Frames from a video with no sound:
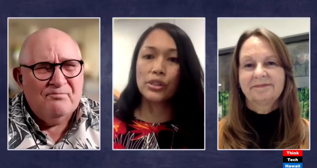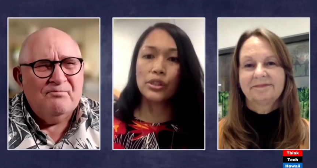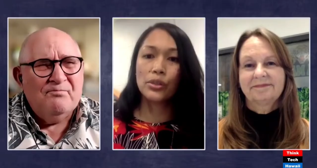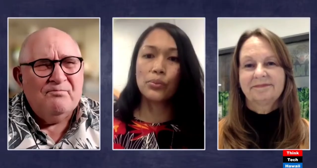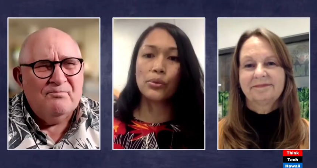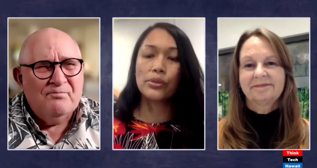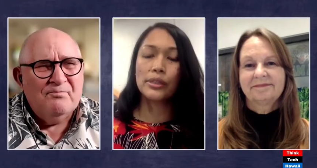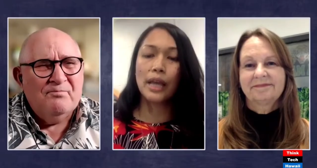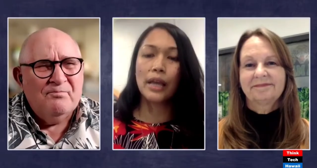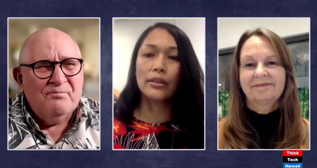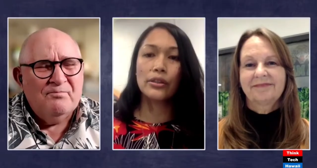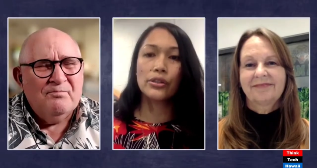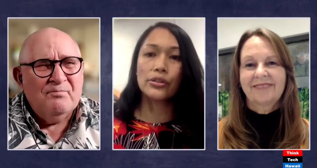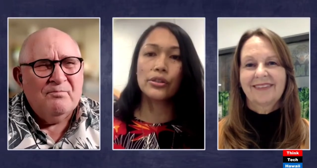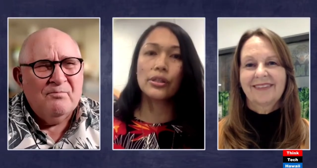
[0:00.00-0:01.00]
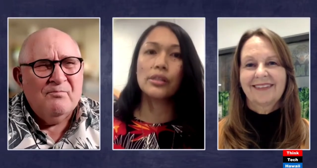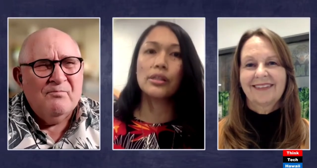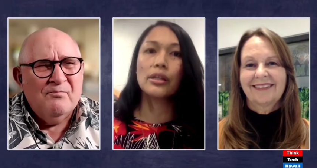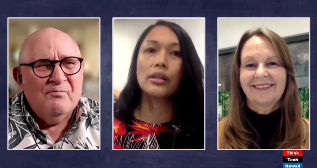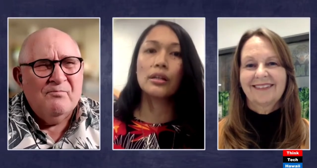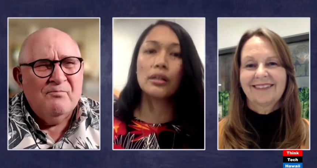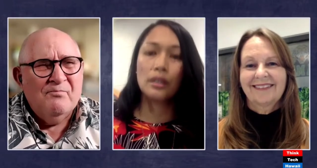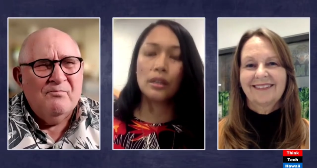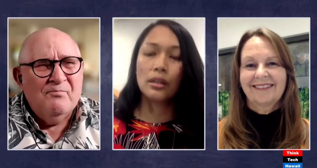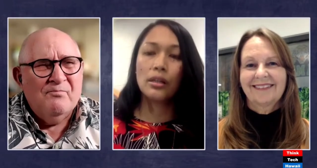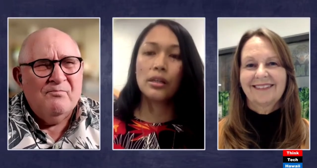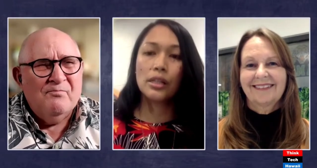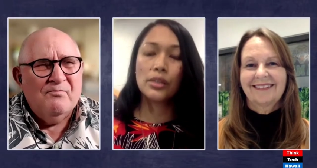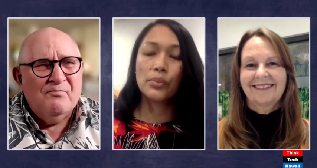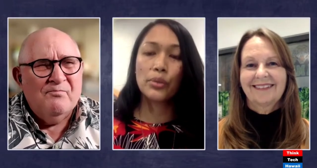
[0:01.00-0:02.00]
Speaker 1: Principal Sanders is a
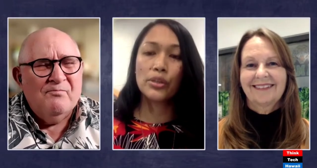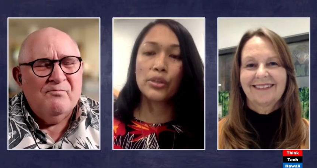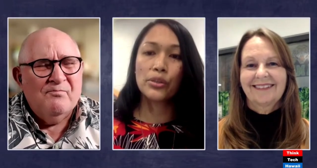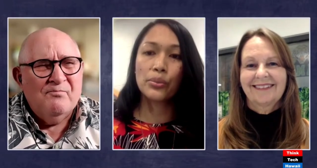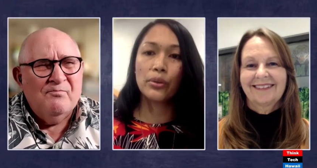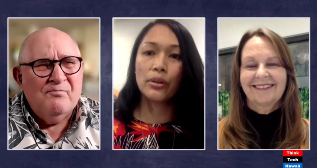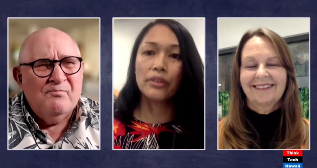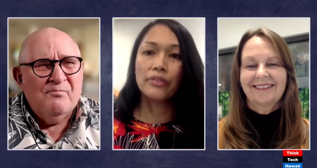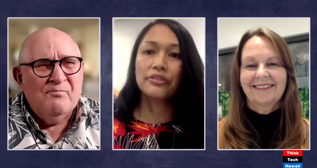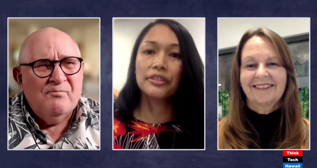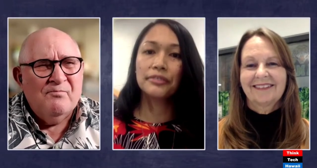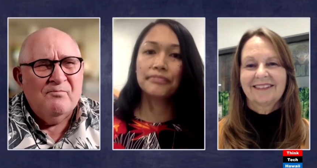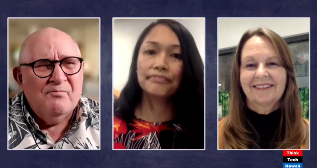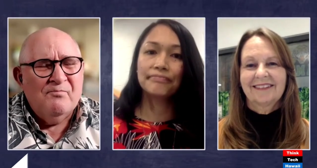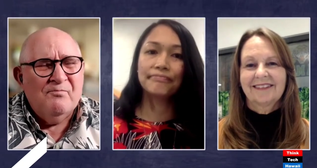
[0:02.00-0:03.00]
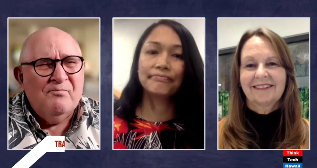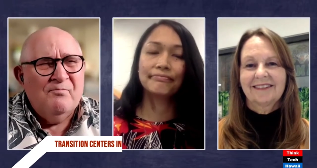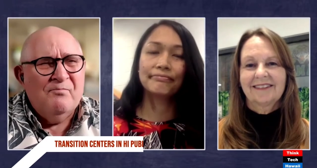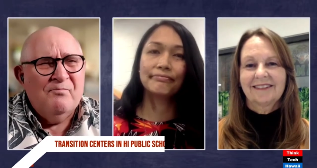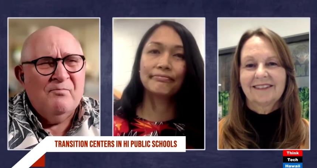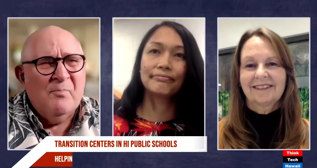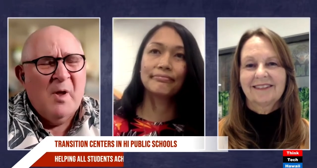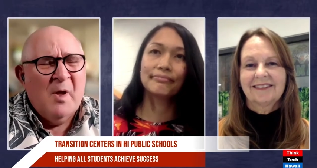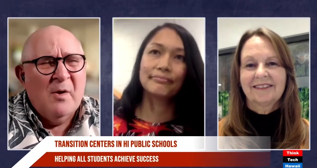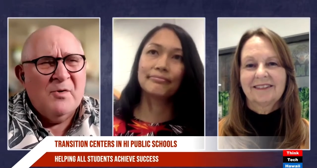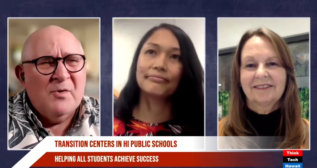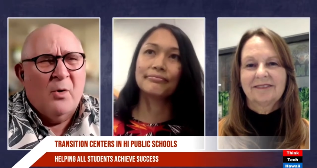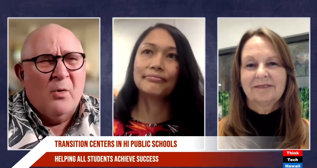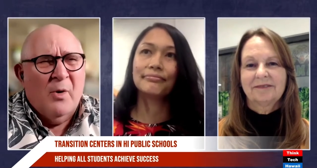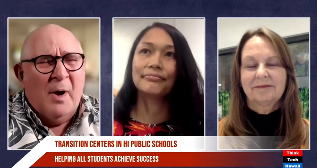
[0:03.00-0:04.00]
is principal mm. of.
Speaker 2: Mm.
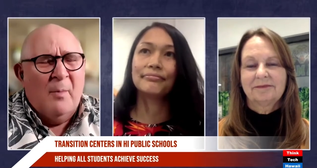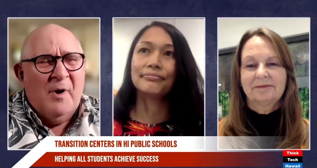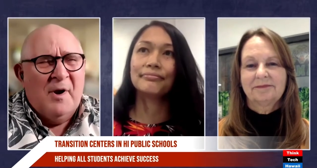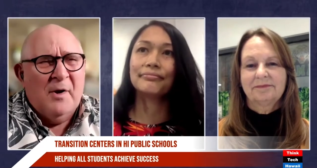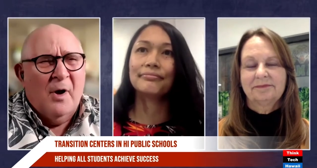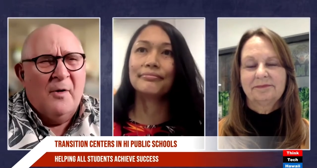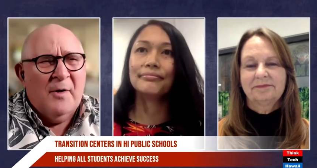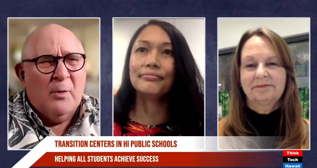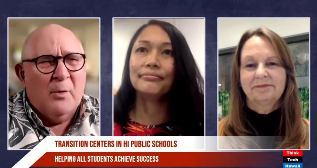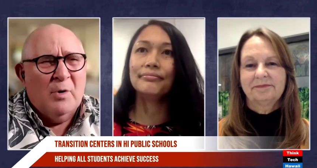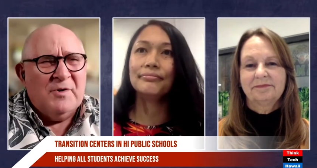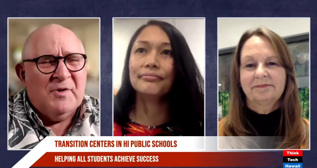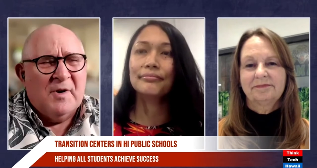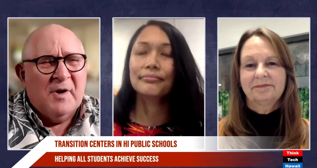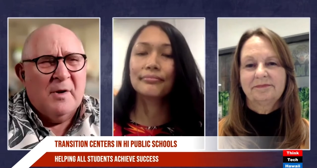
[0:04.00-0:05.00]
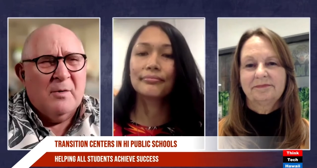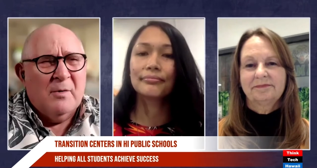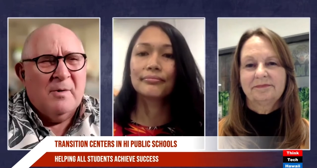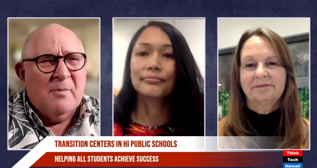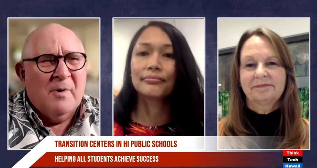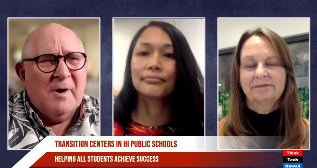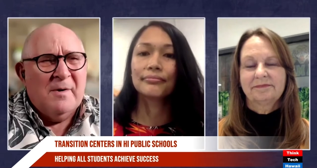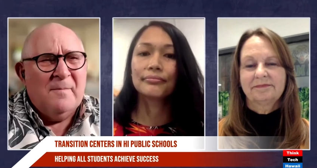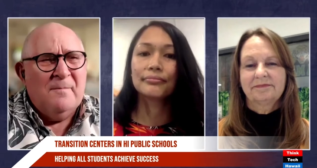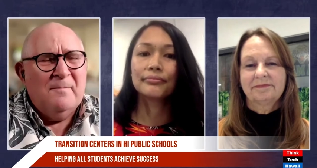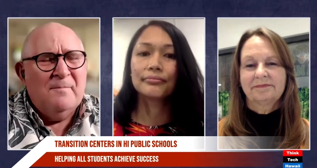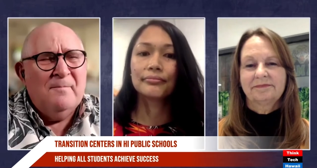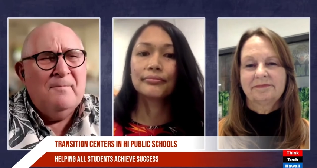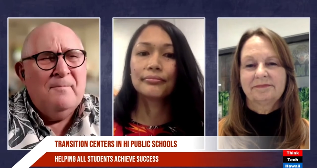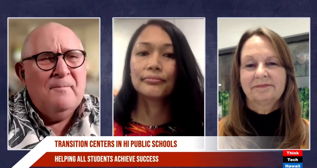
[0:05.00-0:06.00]
So how many are there altogether in Hawaii?
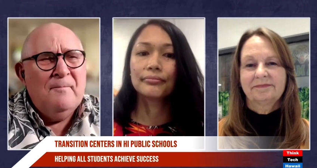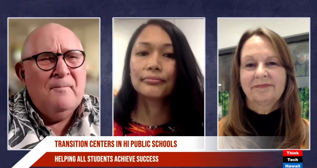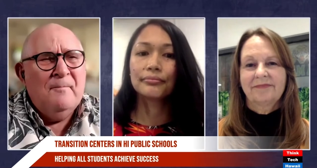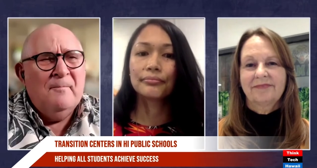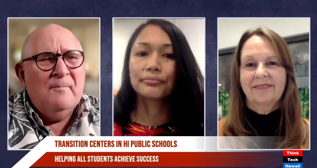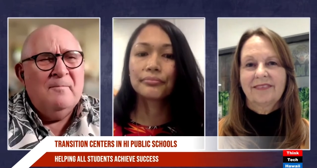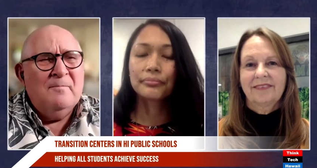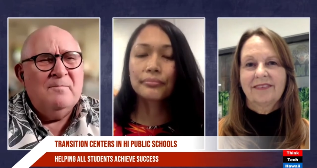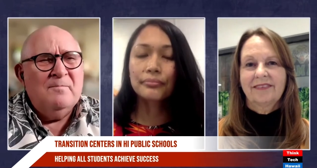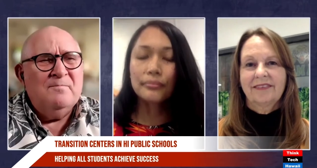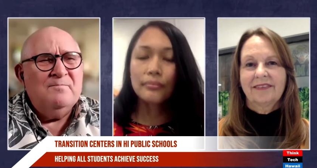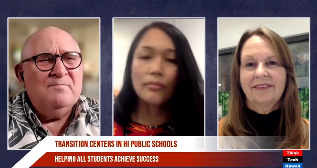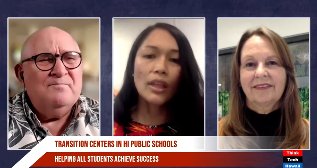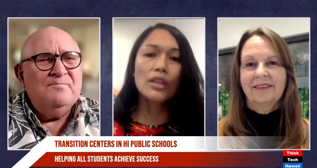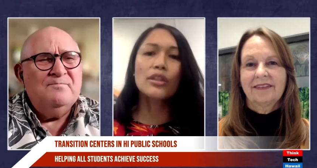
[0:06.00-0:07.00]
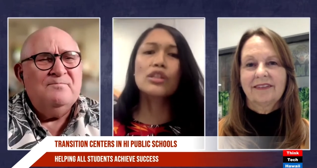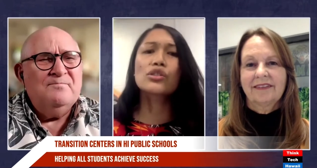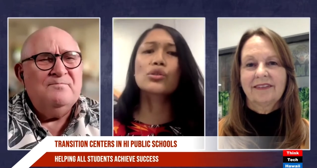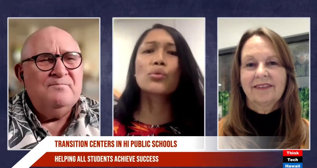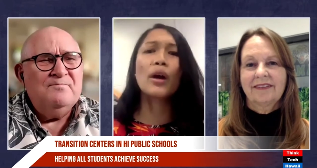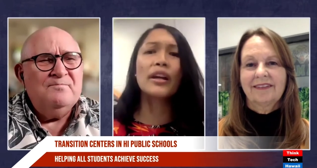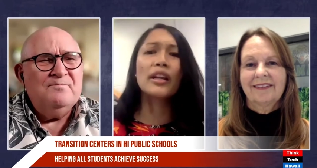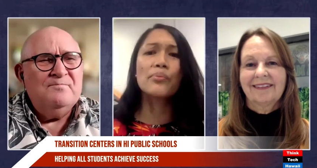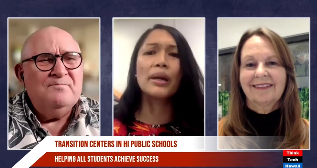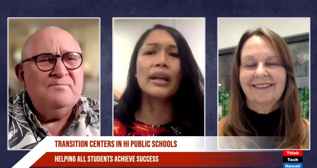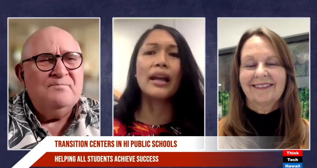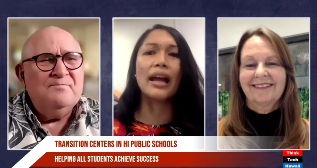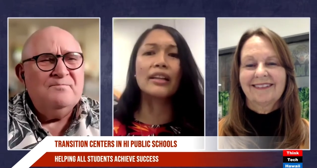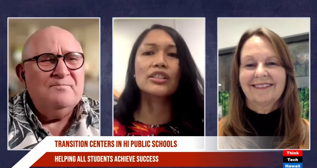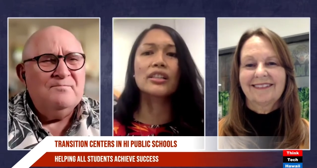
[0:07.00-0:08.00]
Speaker 1: There's quite a bit.
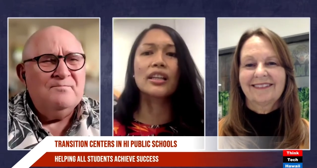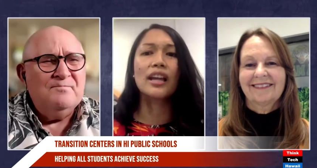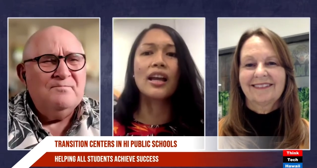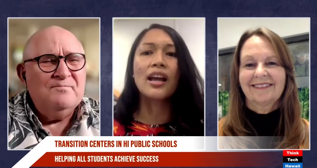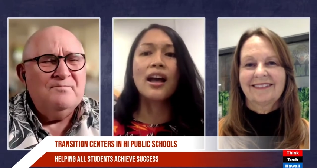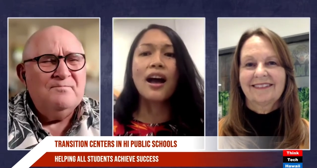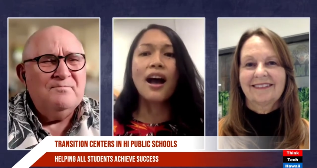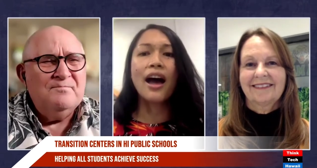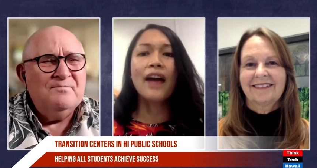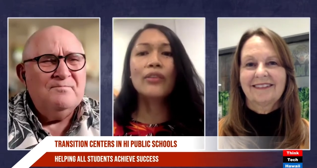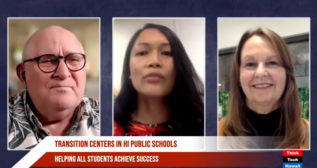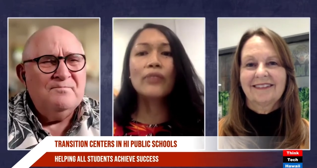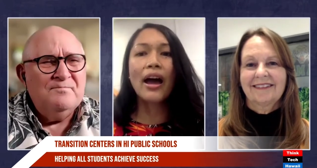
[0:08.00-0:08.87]
Actually, I don't